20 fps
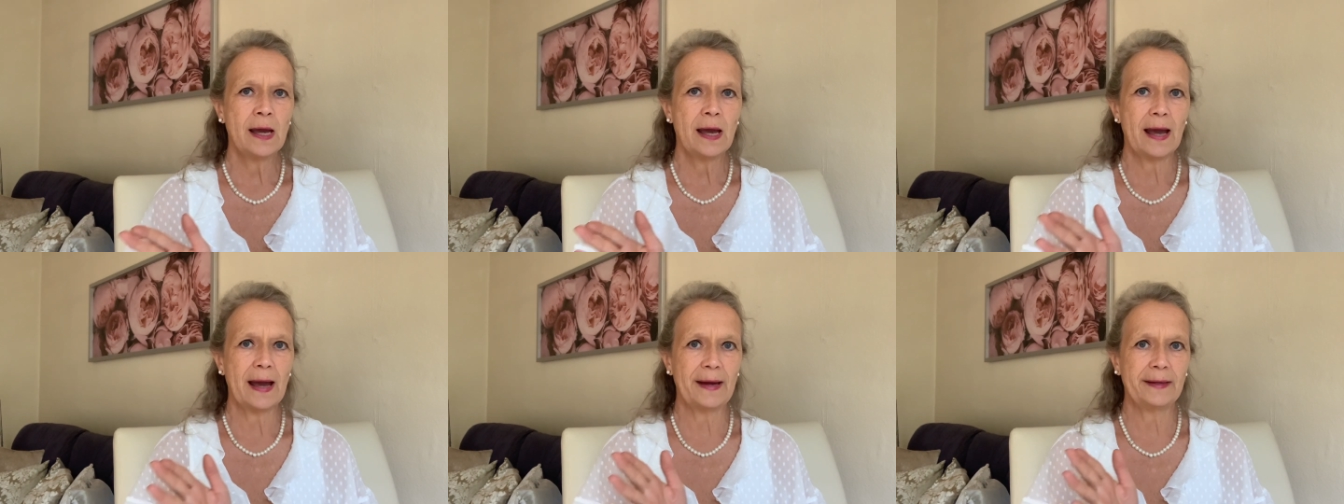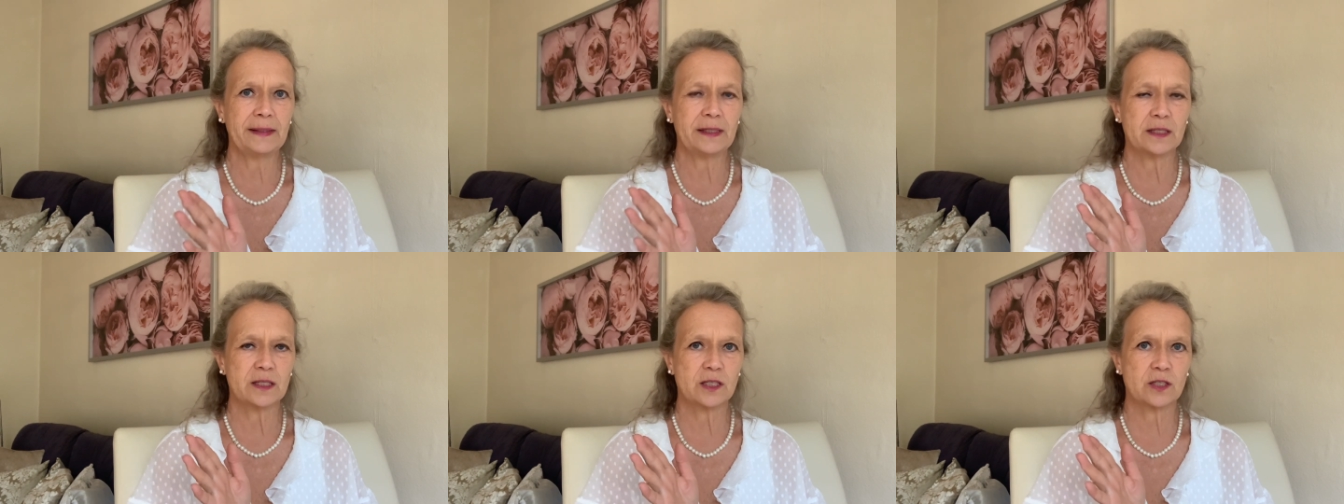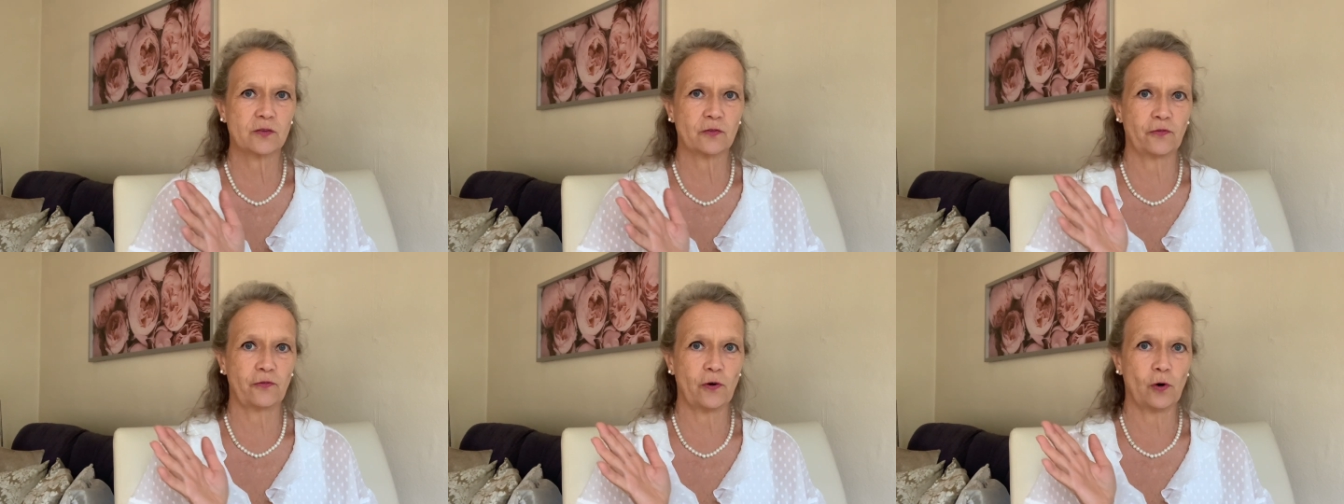And it's
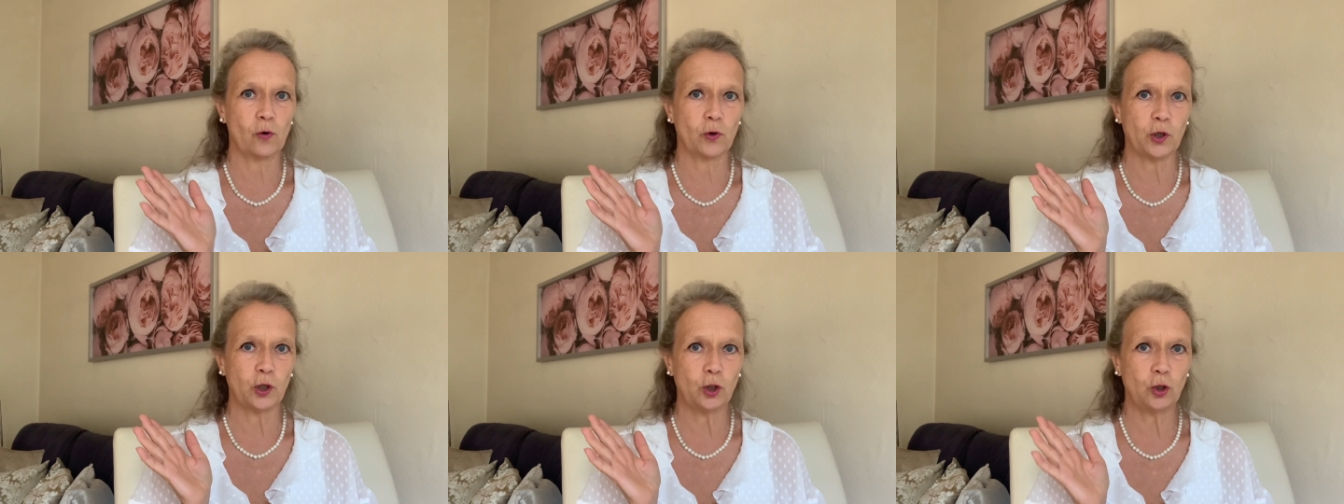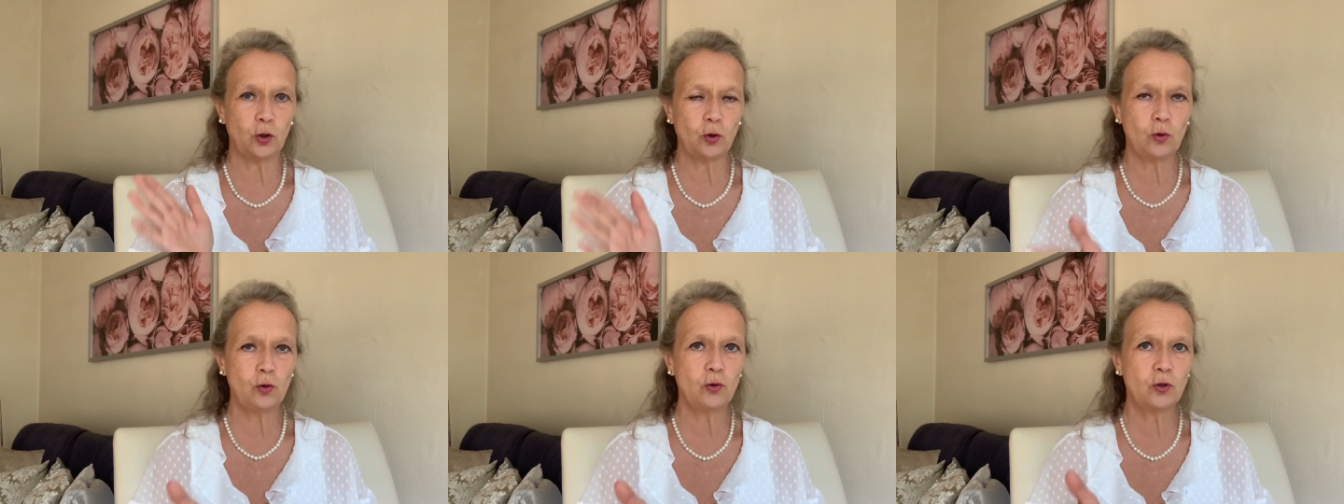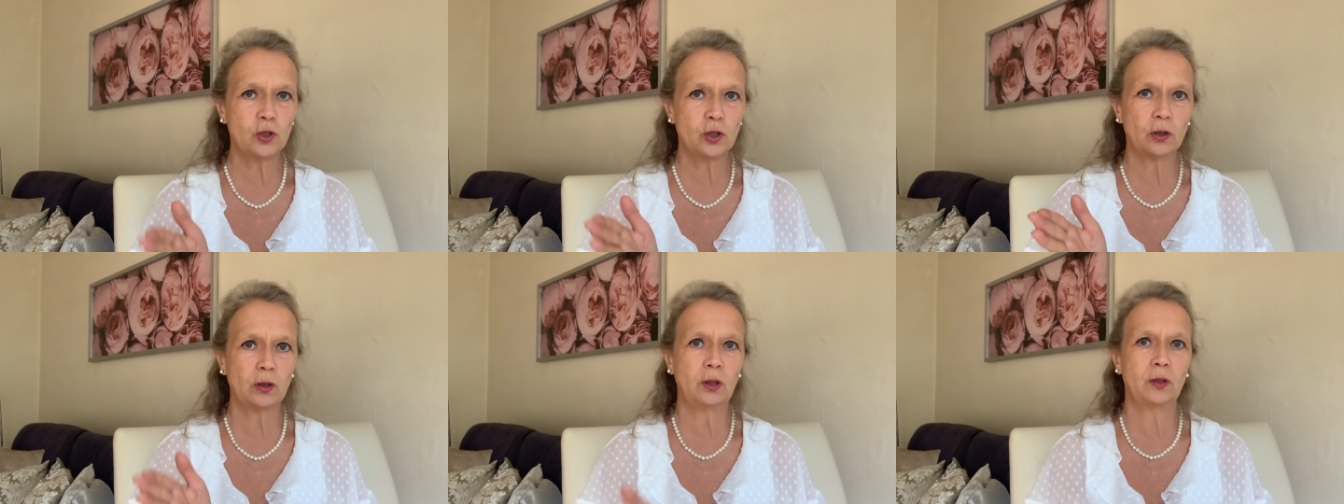for you
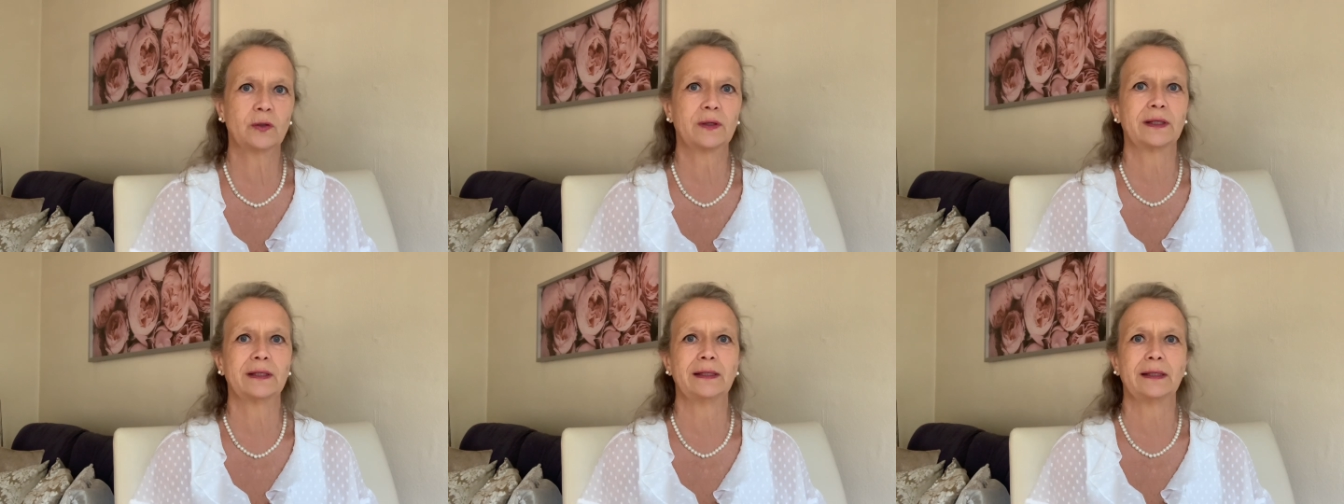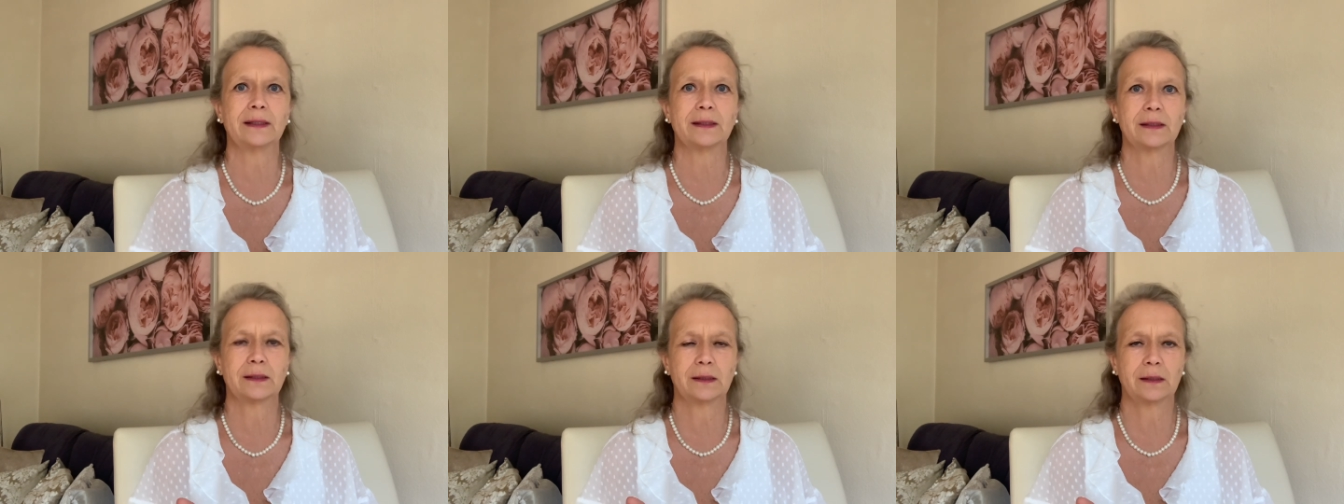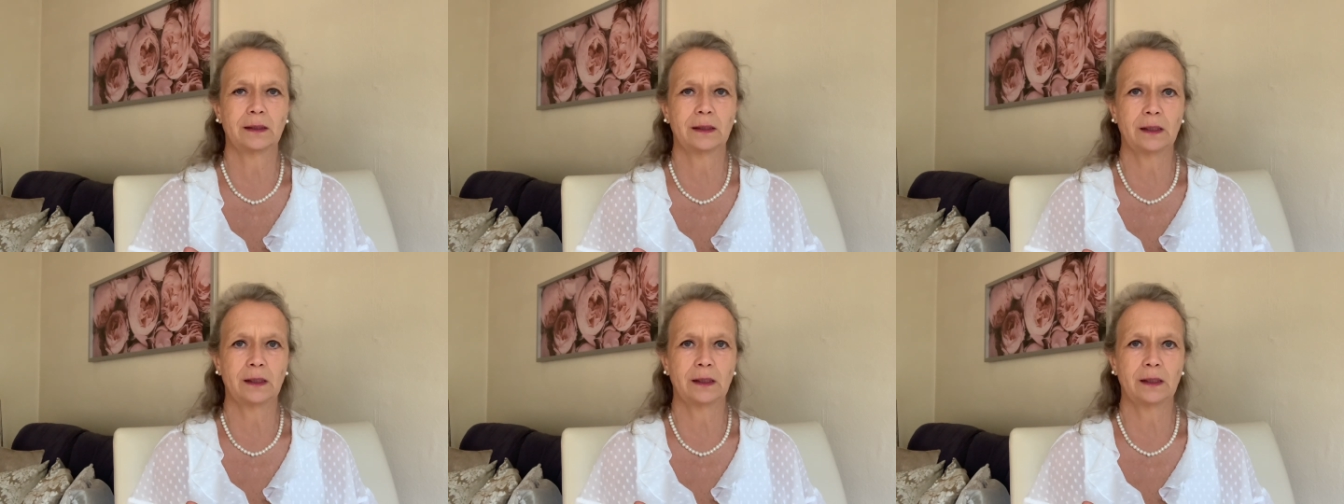to look at it.